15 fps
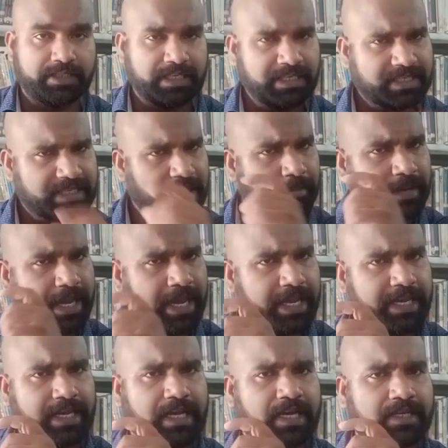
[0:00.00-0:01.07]
In some
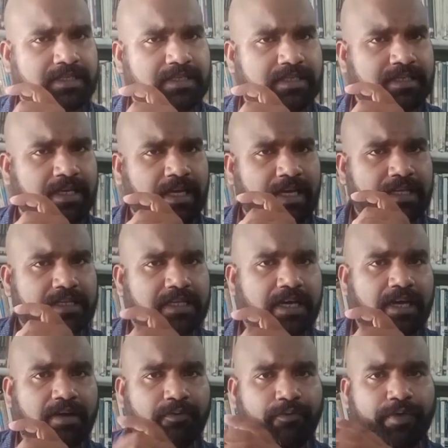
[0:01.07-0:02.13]
areas,
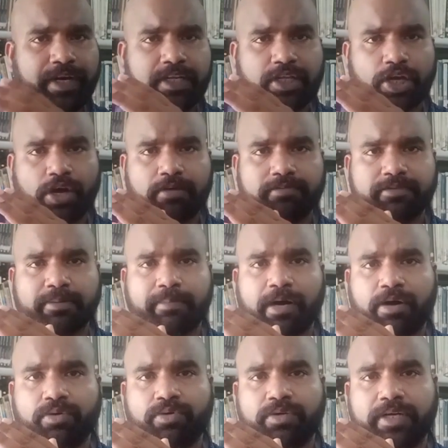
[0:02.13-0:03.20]
the width of the
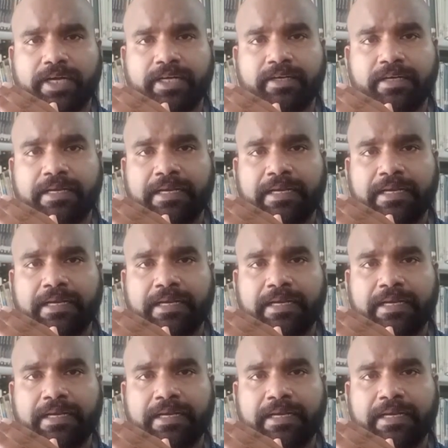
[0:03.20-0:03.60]
mountain